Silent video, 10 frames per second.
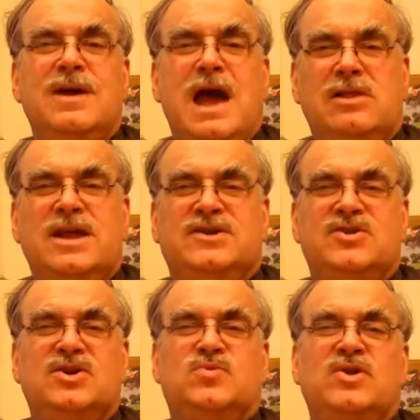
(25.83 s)
I'll answer
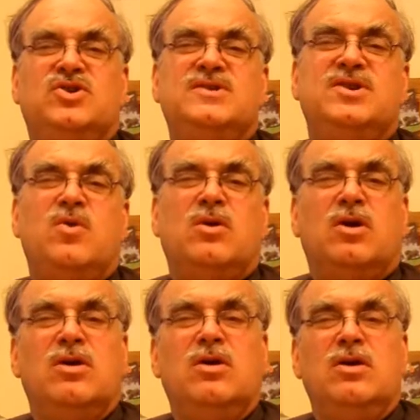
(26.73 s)
those questions in order.
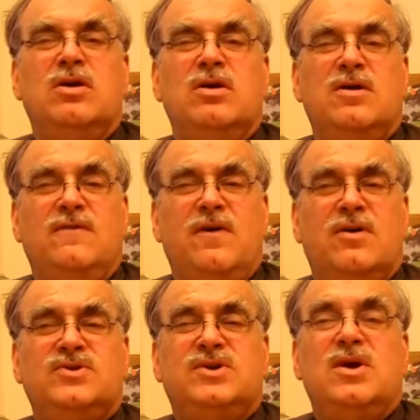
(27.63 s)

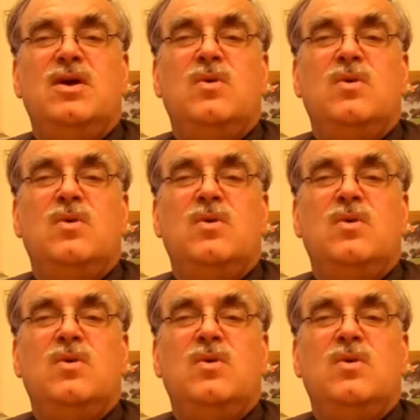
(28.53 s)
First,